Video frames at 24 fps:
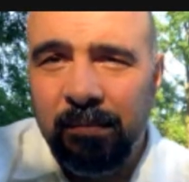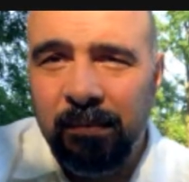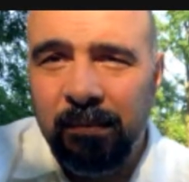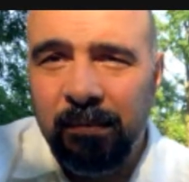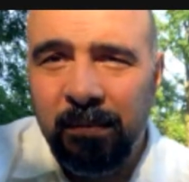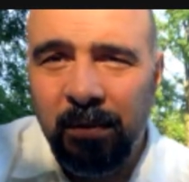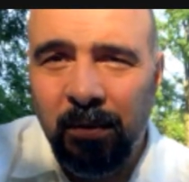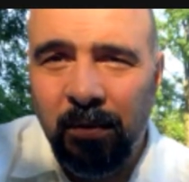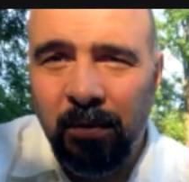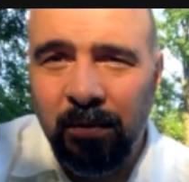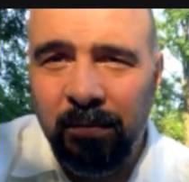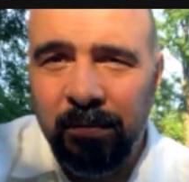
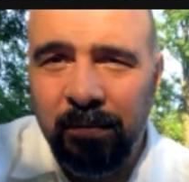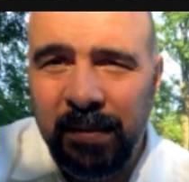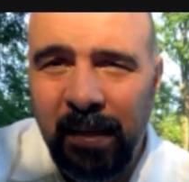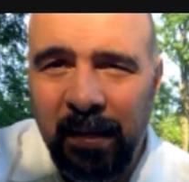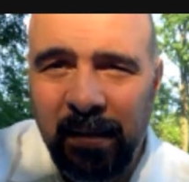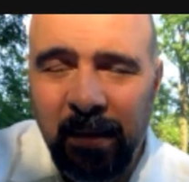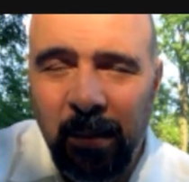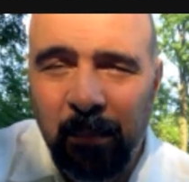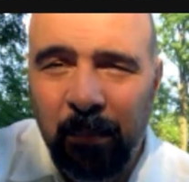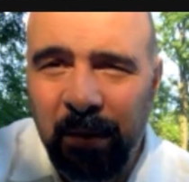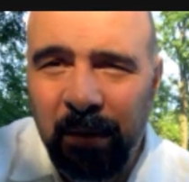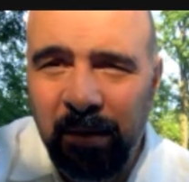You know,
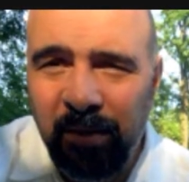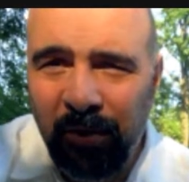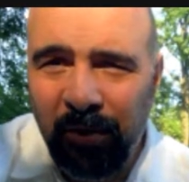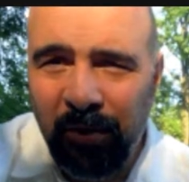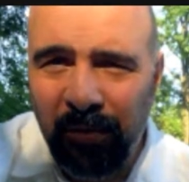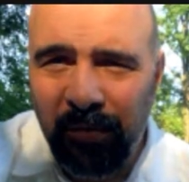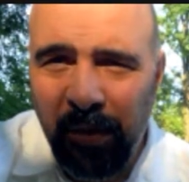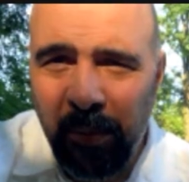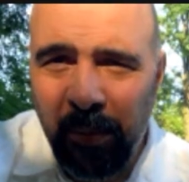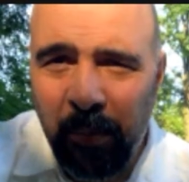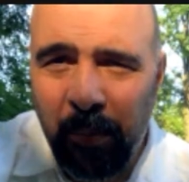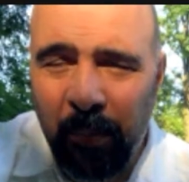send a picture
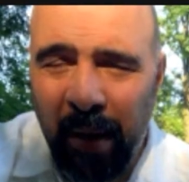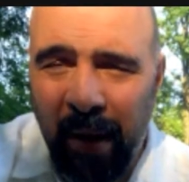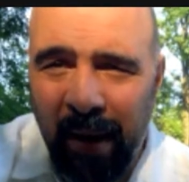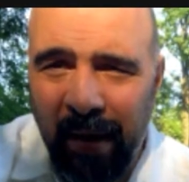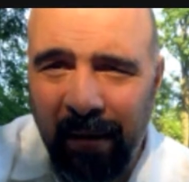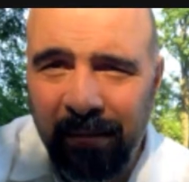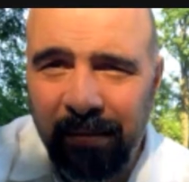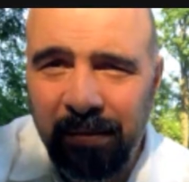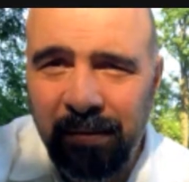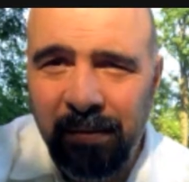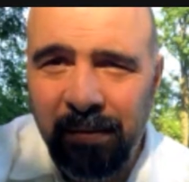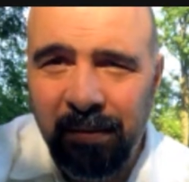of your
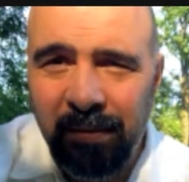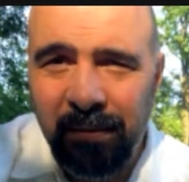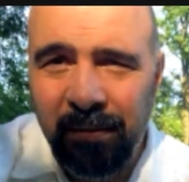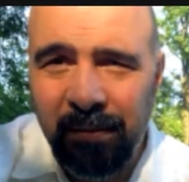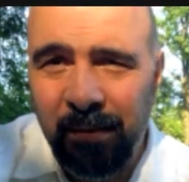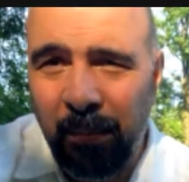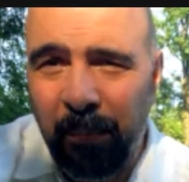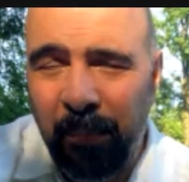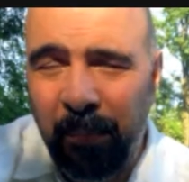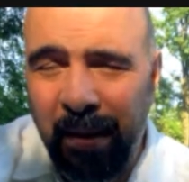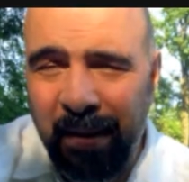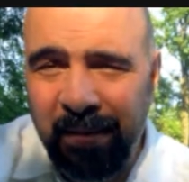
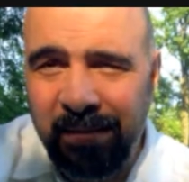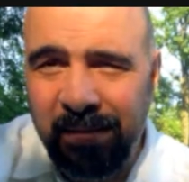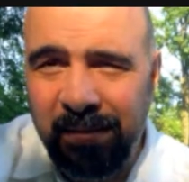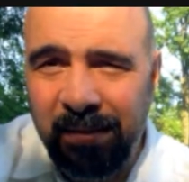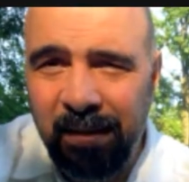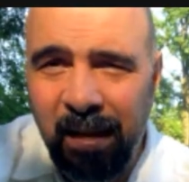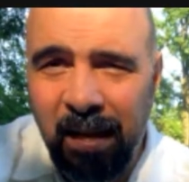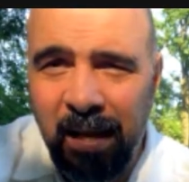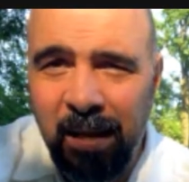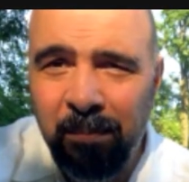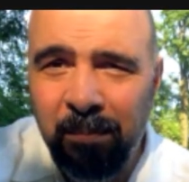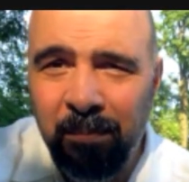pet's
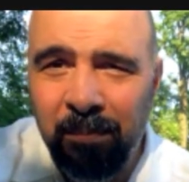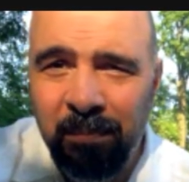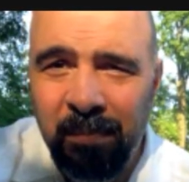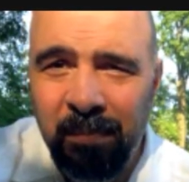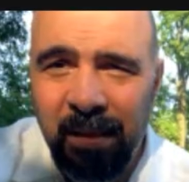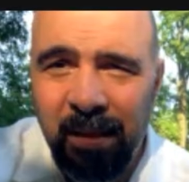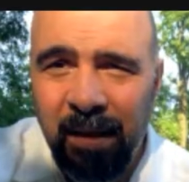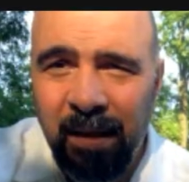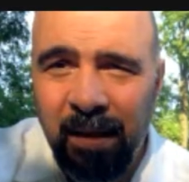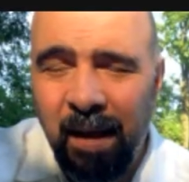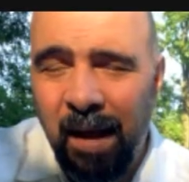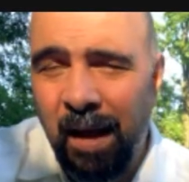name,
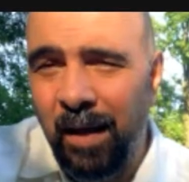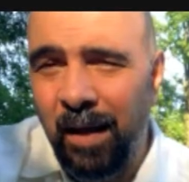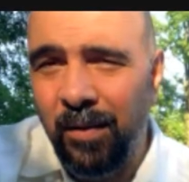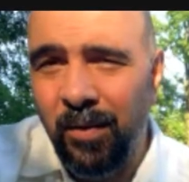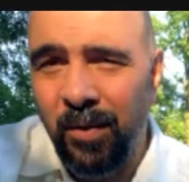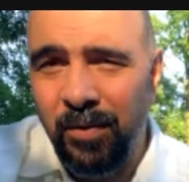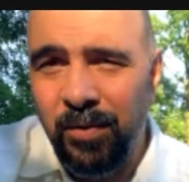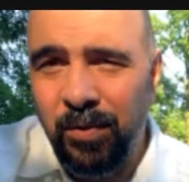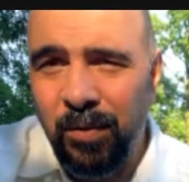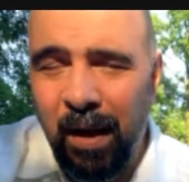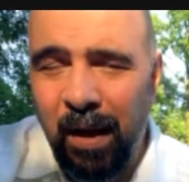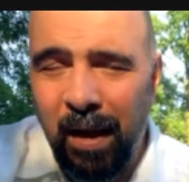how
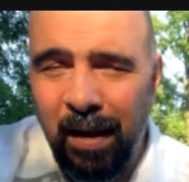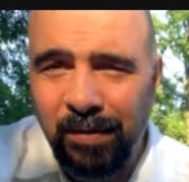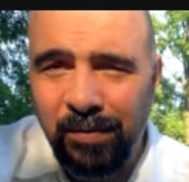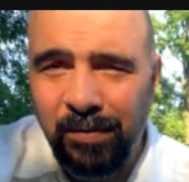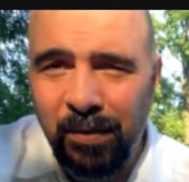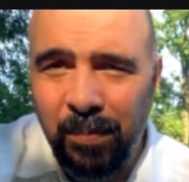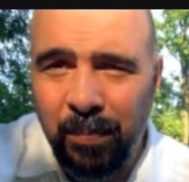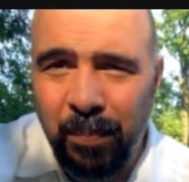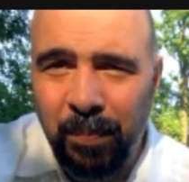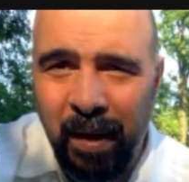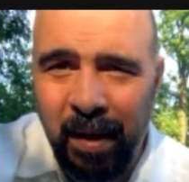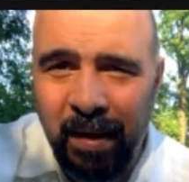long you had
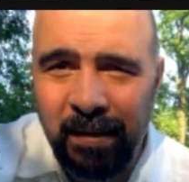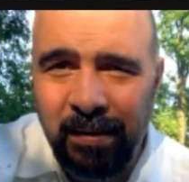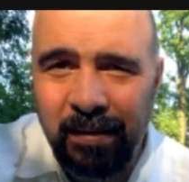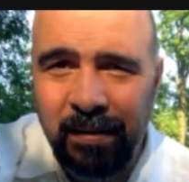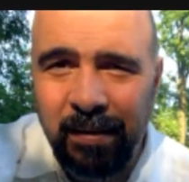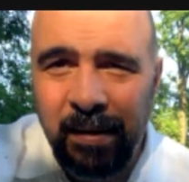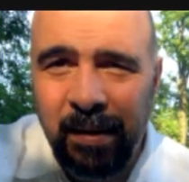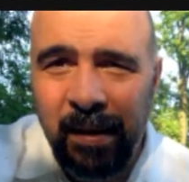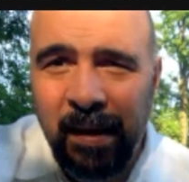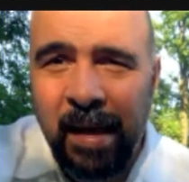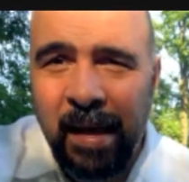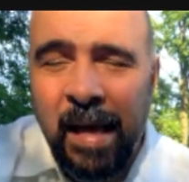your pet,
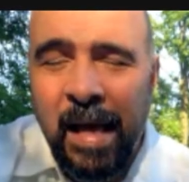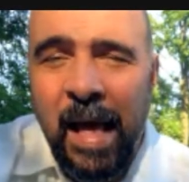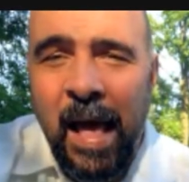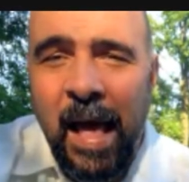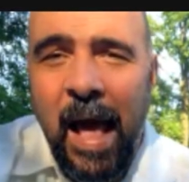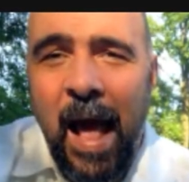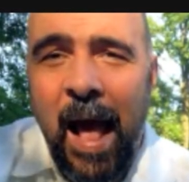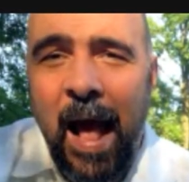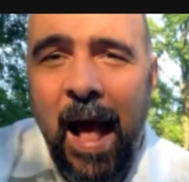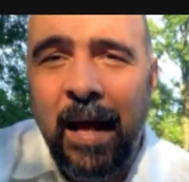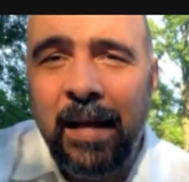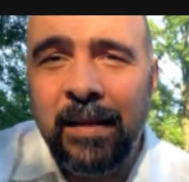
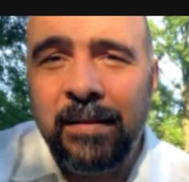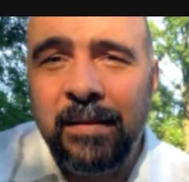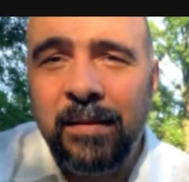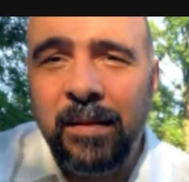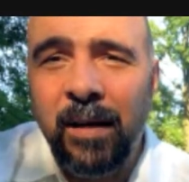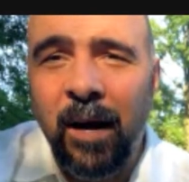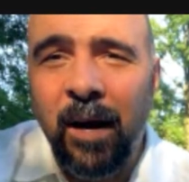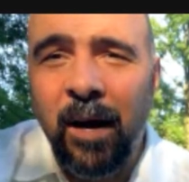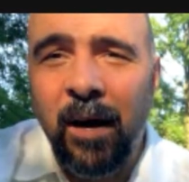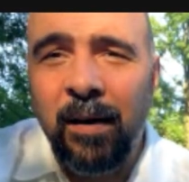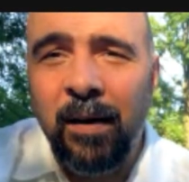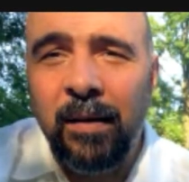and
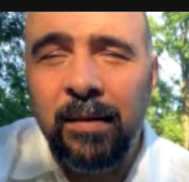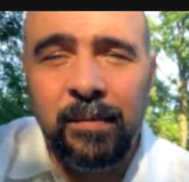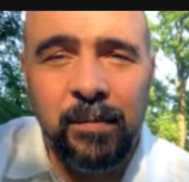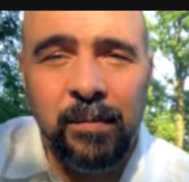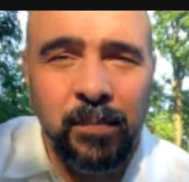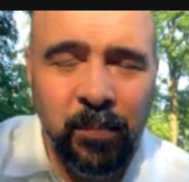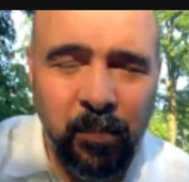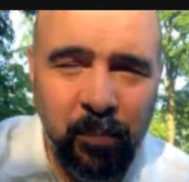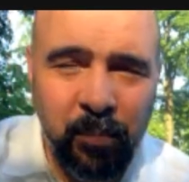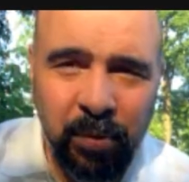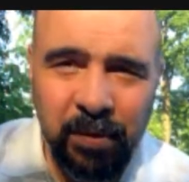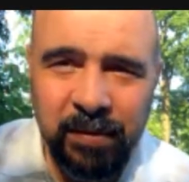
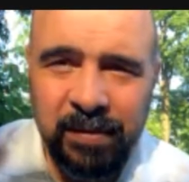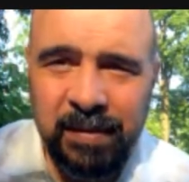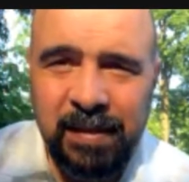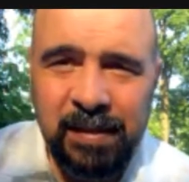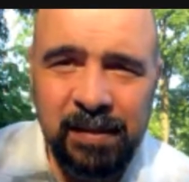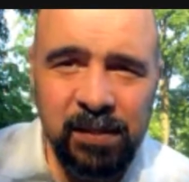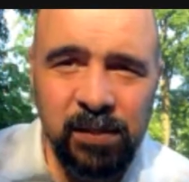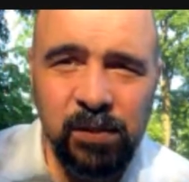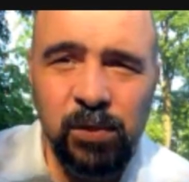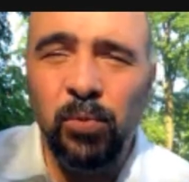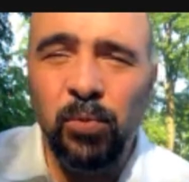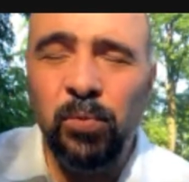put
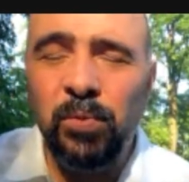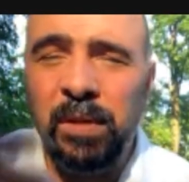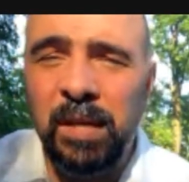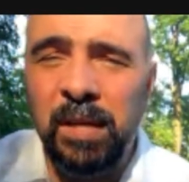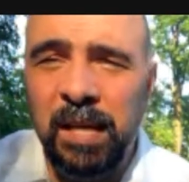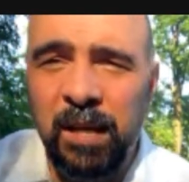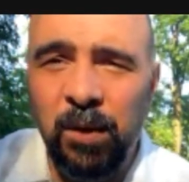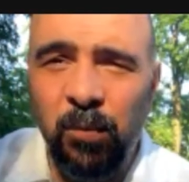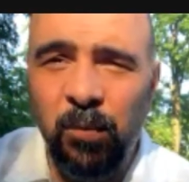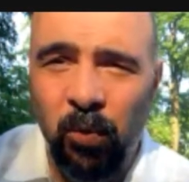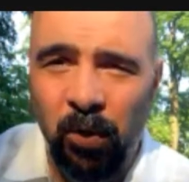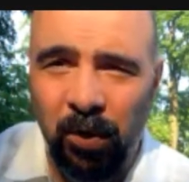these two
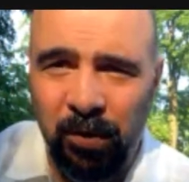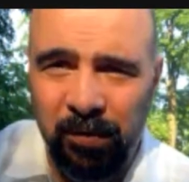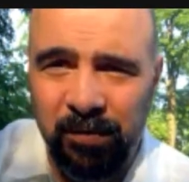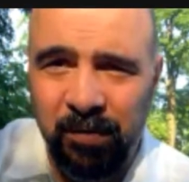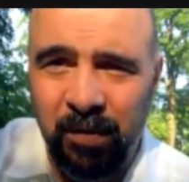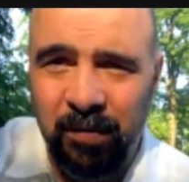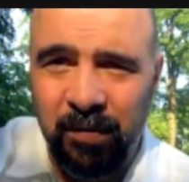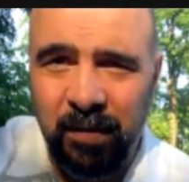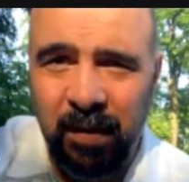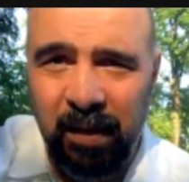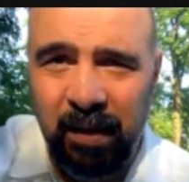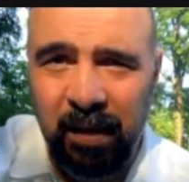keywords
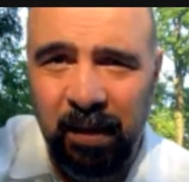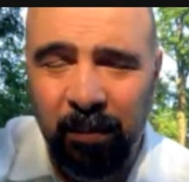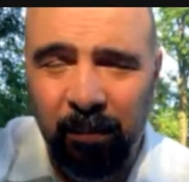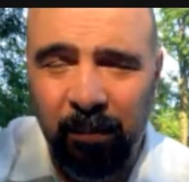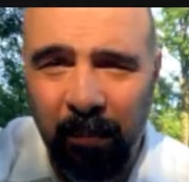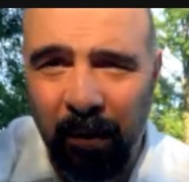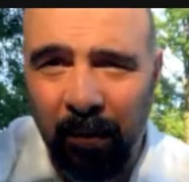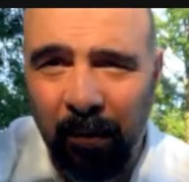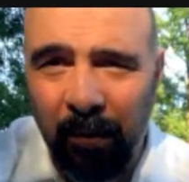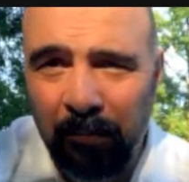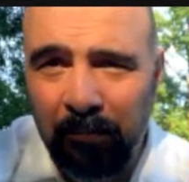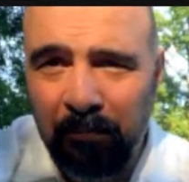on the
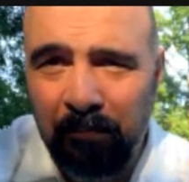email.